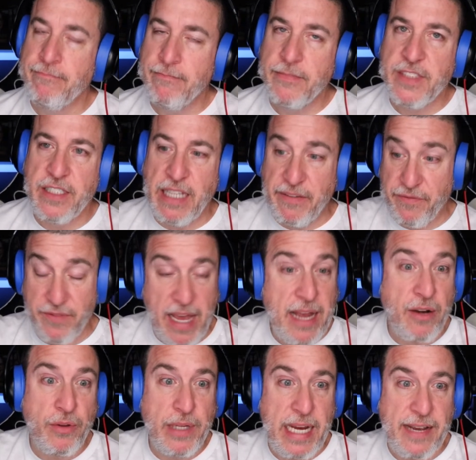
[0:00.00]
they not
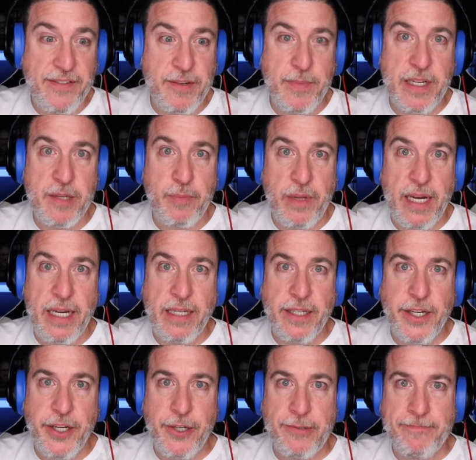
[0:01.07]
only have some explaining to
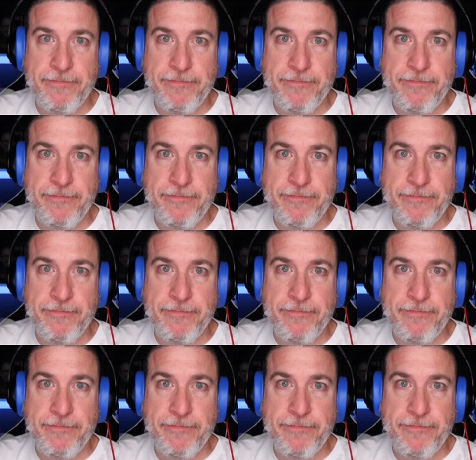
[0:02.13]
do,